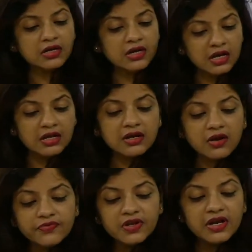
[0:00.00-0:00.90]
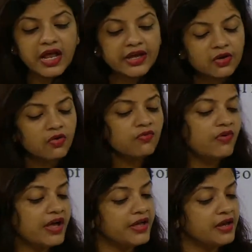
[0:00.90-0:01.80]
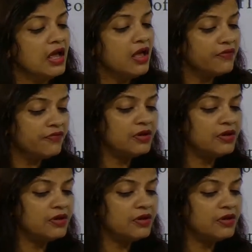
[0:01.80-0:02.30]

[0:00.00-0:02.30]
color of the nichrome wire will